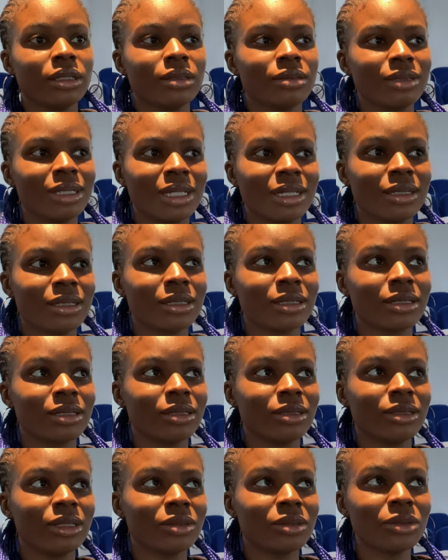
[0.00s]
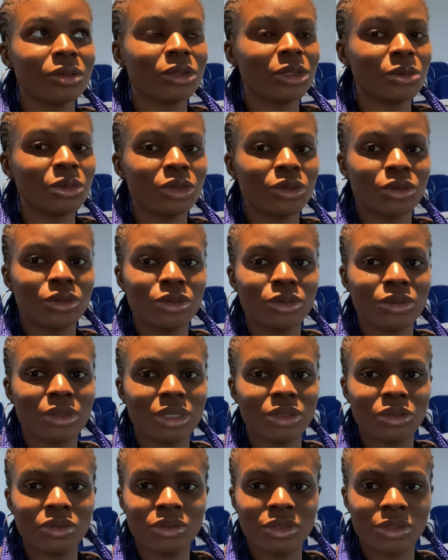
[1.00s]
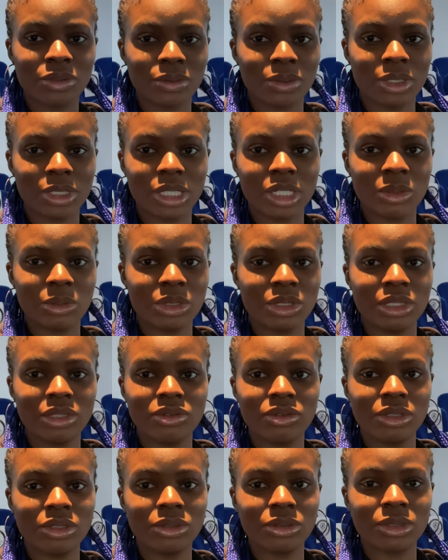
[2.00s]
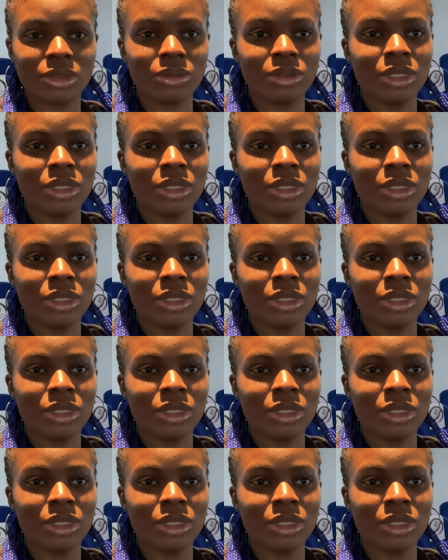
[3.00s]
Like, you're not coming to do an office work that will be giving you